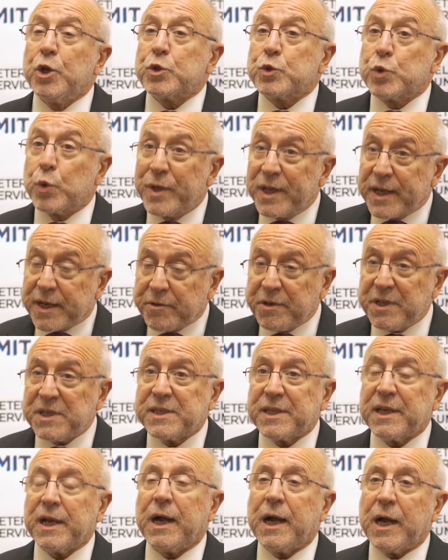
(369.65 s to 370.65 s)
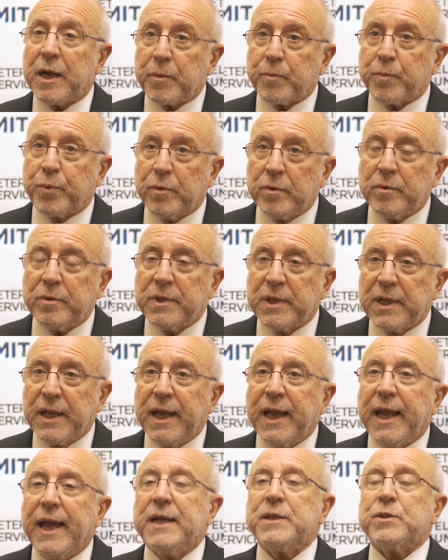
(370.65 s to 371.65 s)
to increase the ARPU,
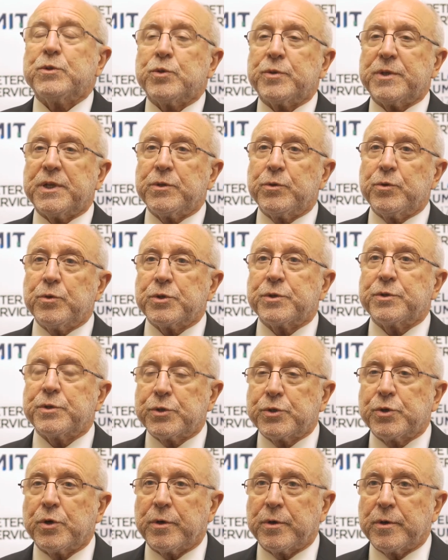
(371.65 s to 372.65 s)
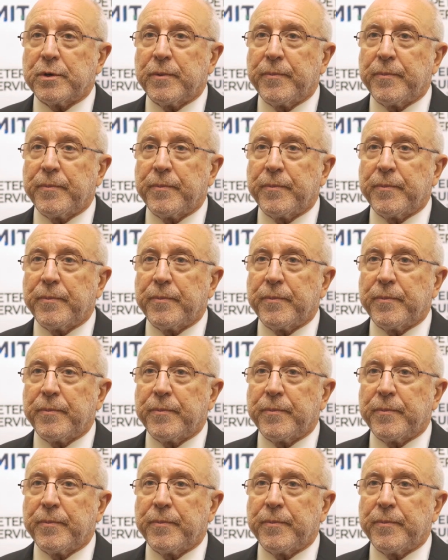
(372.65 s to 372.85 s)
and to reduce the churn,